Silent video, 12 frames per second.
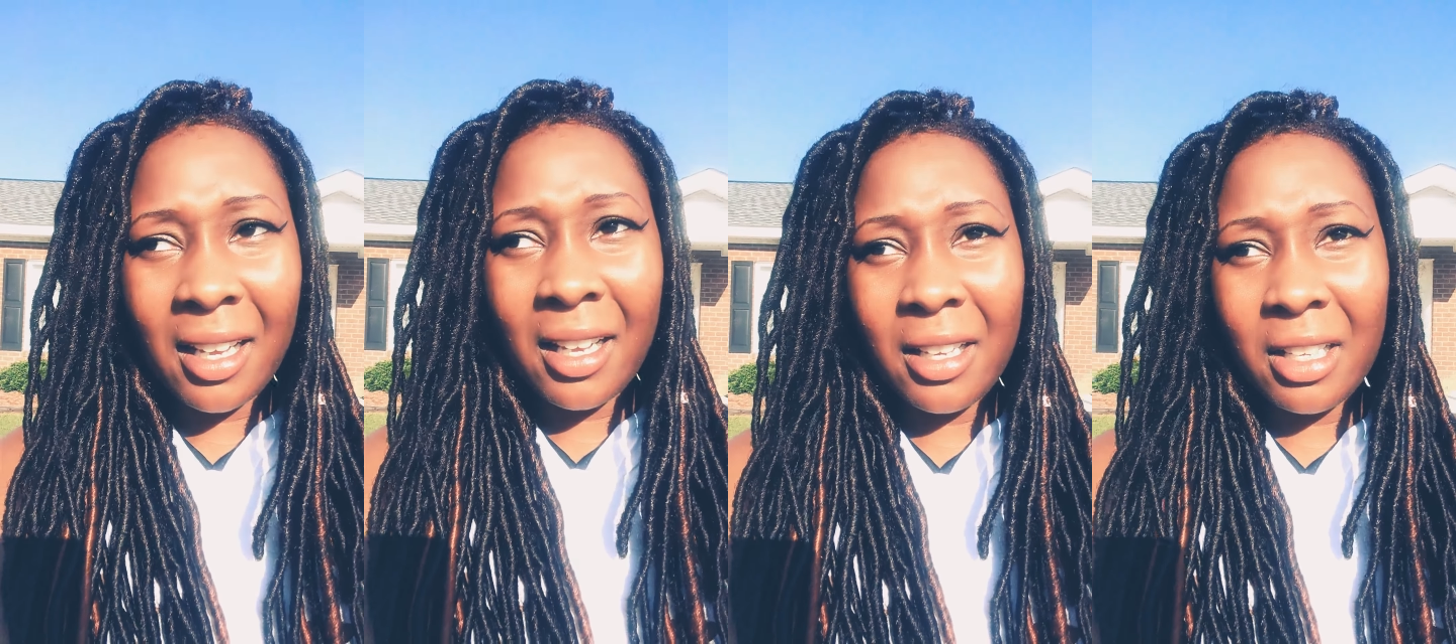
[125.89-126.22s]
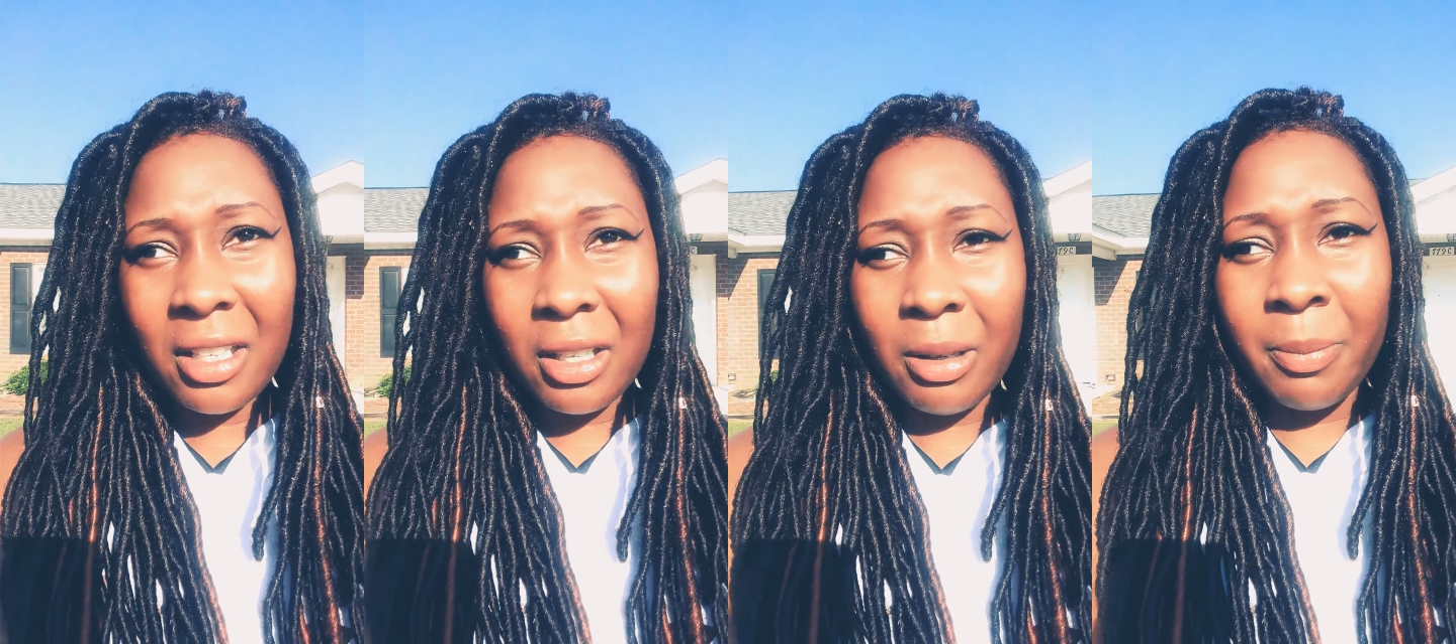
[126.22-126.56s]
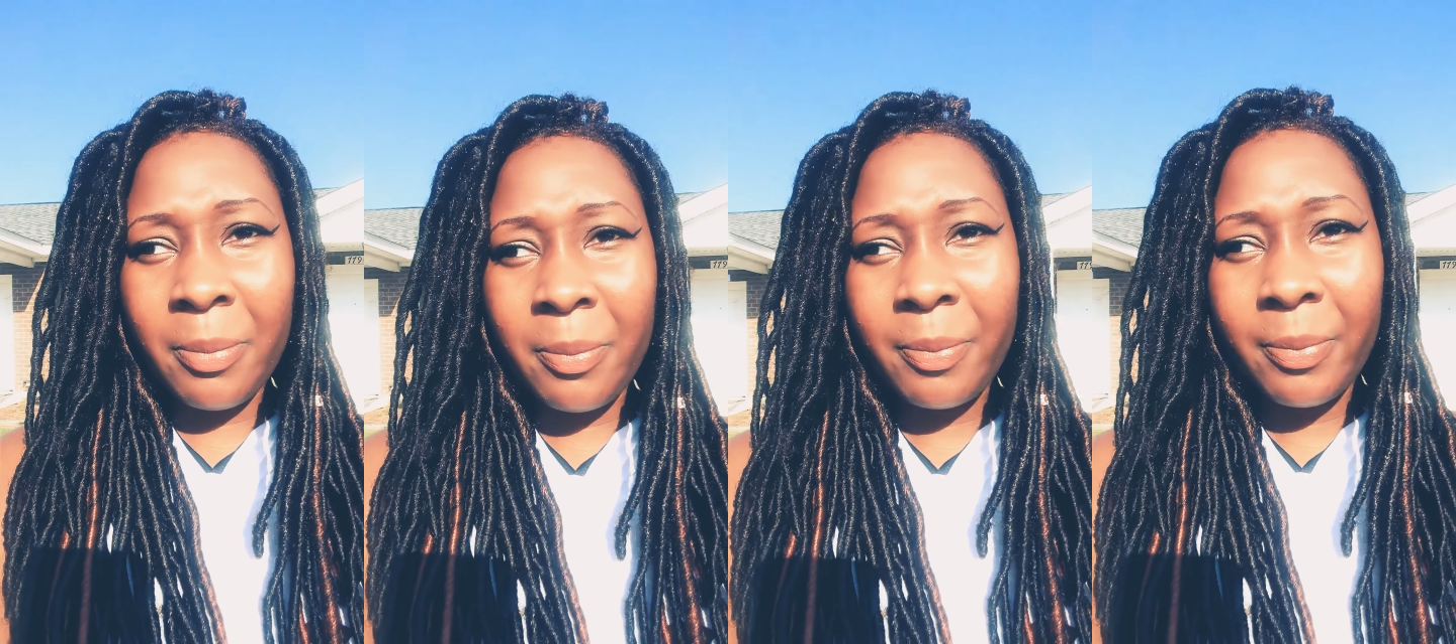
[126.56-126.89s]

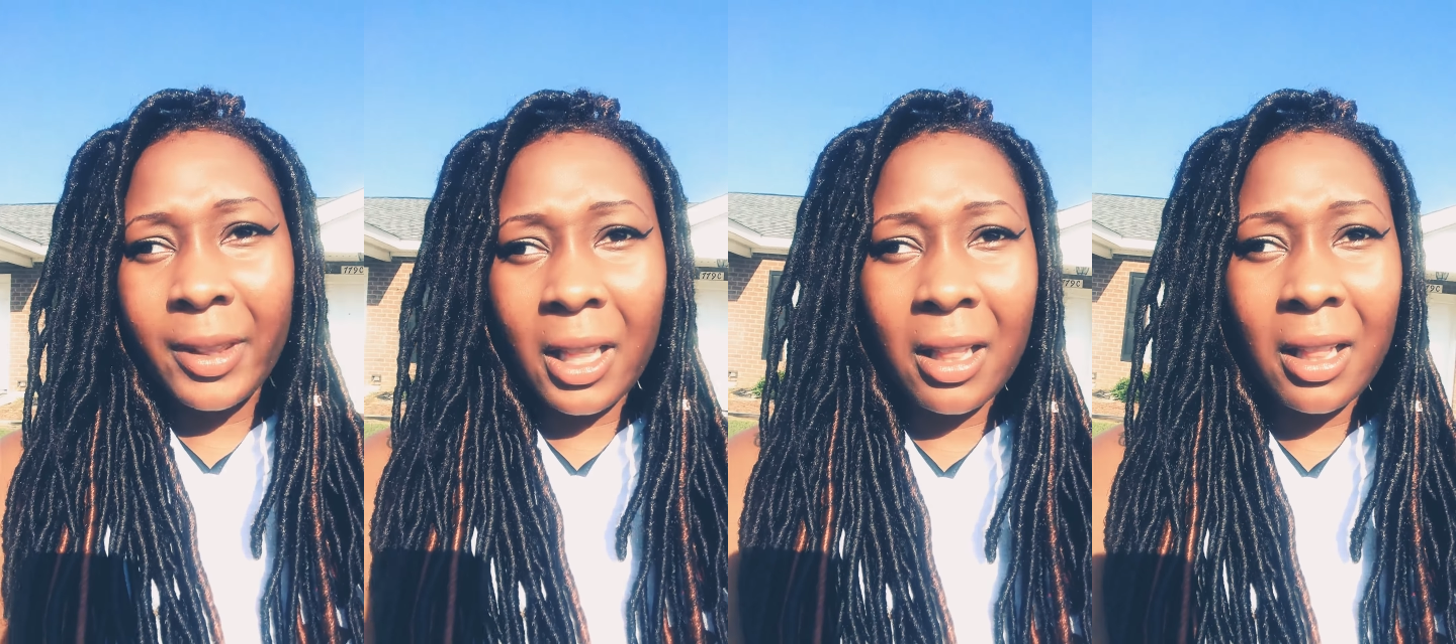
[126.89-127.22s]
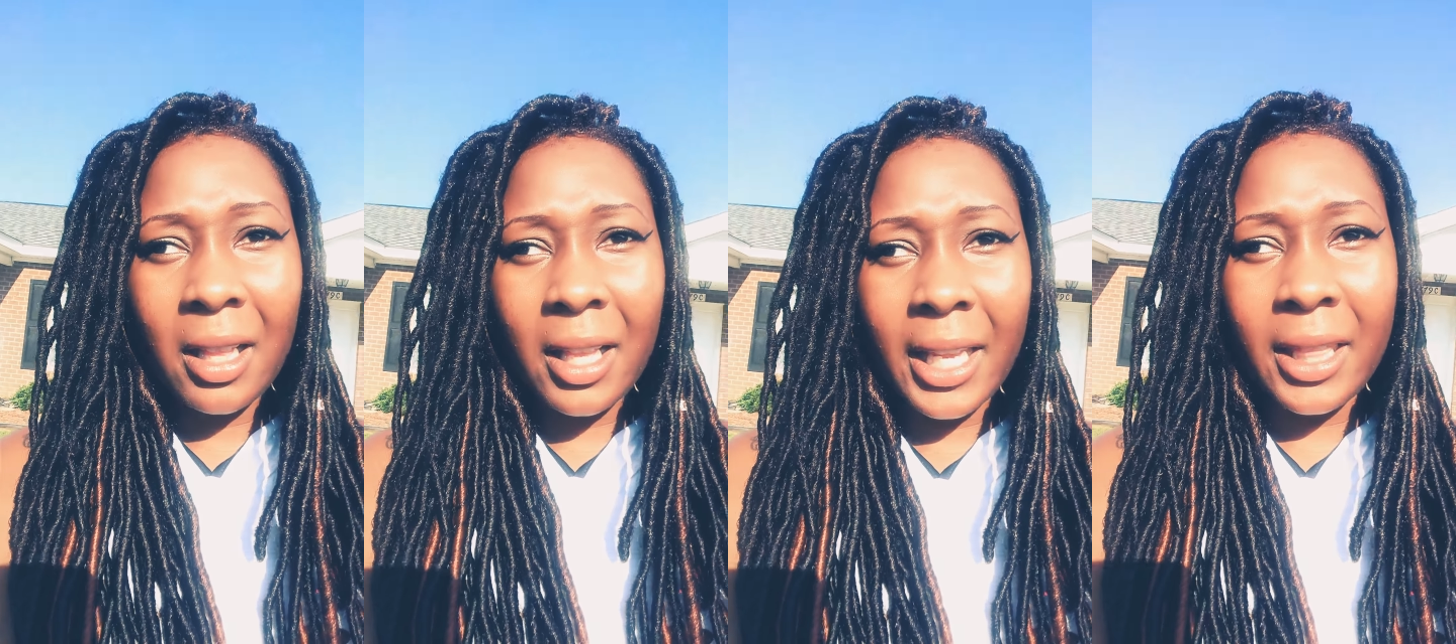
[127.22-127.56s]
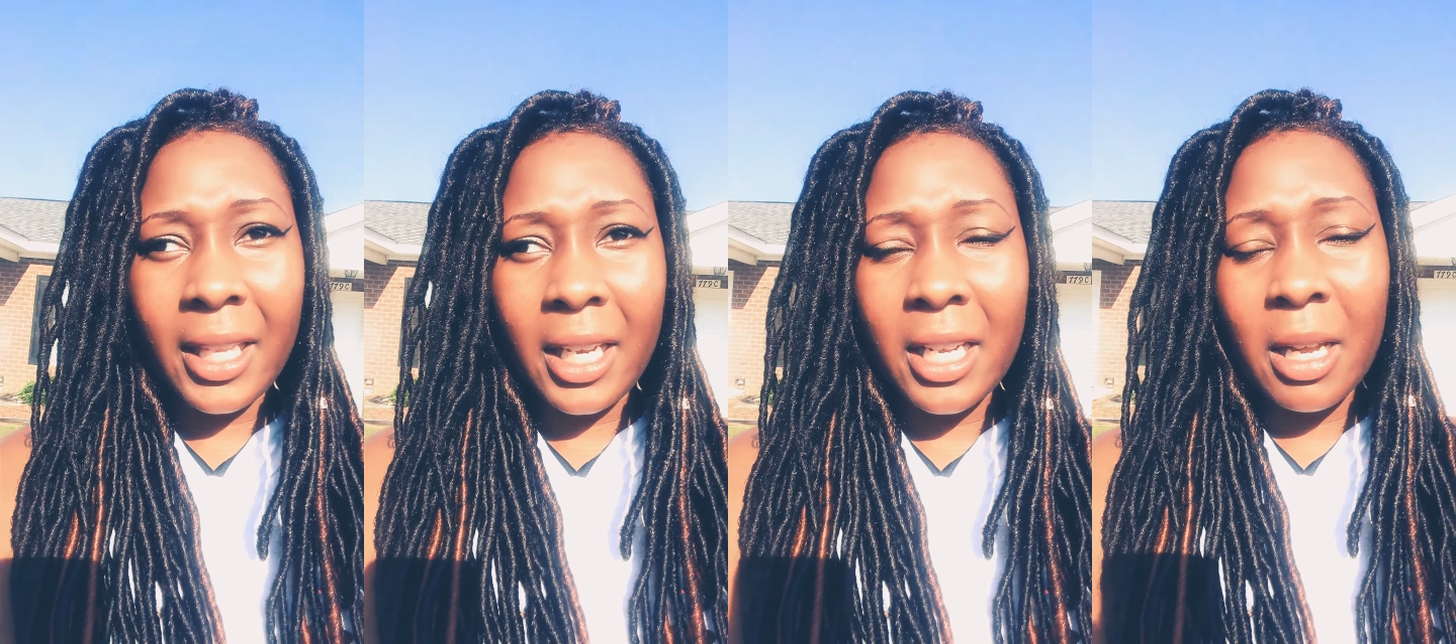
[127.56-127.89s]
um, and then